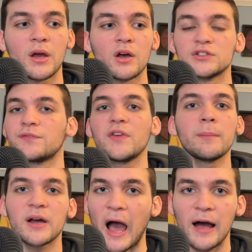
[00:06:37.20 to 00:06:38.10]
Sfema
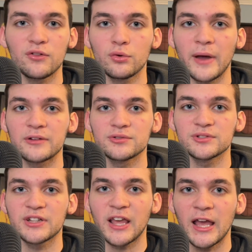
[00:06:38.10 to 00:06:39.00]
Kailuk enters
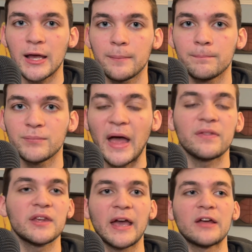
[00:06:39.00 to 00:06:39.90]
the game at
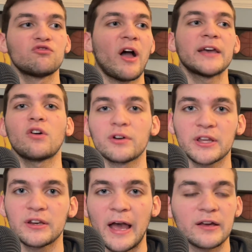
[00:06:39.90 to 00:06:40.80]
the end. Ryan
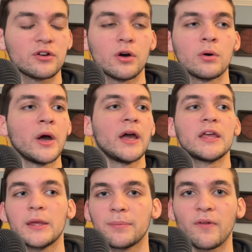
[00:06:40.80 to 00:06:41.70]
Arkiyanakno,
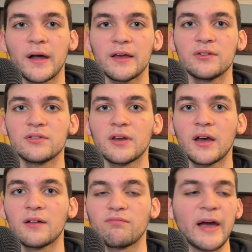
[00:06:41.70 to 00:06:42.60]
he plays
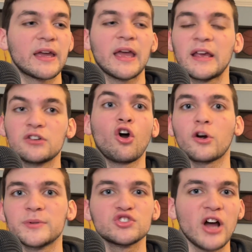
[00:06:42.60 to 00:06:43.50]
like in
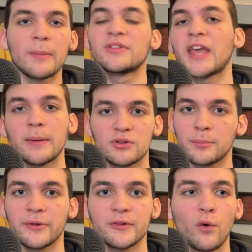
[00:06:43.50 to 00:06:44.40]
garbage time and the game's
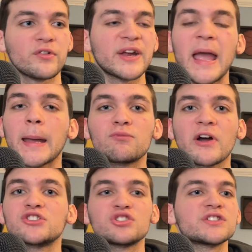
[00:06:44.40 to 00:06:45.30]
completely over. Cam
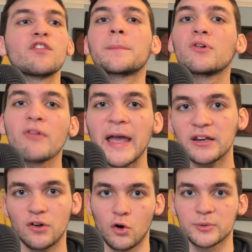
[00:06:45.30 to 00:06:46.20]
Reddish doesn't even play in
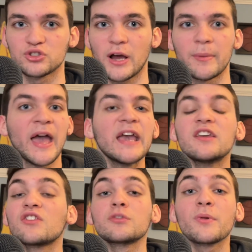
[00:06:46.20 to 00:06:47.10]
garbage time. He
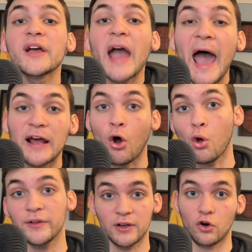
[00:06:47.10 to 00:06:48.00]
doesn't play at
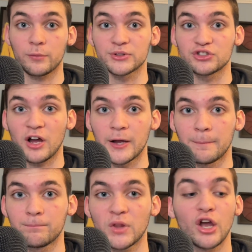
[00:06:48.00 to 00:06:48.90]
all in garbage time.
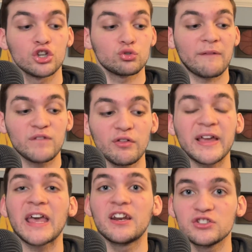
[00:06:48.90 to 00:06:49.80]
So I feel like
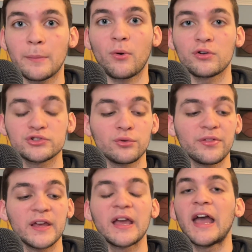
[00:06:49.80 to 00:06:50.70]
it is a personal
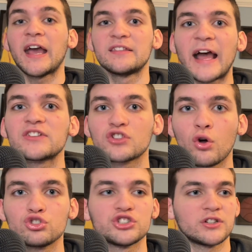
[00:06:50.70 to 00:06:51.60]
thing, and that's
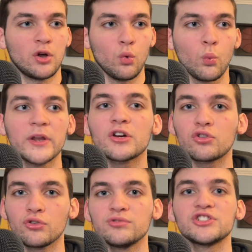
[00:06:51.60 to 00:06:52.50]
coaching. Winning or
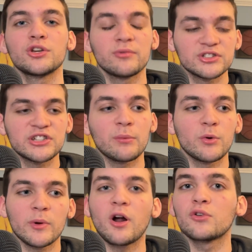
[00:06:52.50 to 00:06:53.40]
losing, you could say we
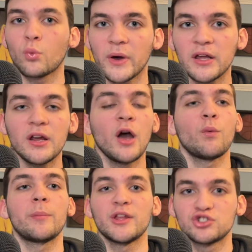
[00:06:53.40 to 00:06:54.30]
went on to win when
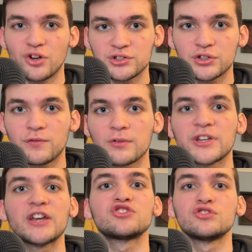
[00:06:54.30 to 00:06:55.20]
we adjusted the
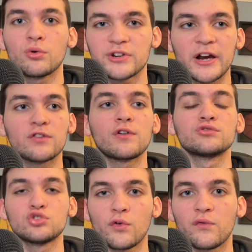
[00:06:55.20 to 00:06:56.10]
rotation. No Derrick Rose,
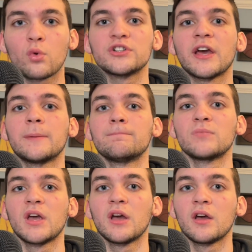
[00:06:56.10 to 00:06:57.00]
no Fournier,
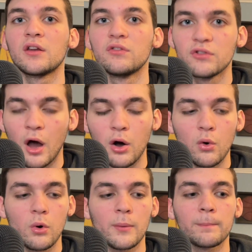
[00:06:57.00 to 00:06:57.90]

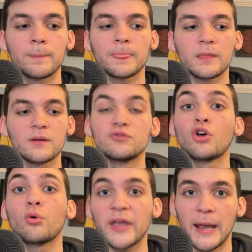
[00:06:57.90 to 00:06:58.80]
no
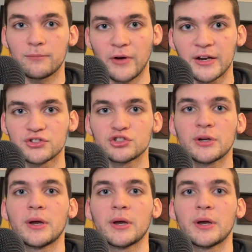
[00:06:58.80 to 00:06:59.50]
Cam Reddish.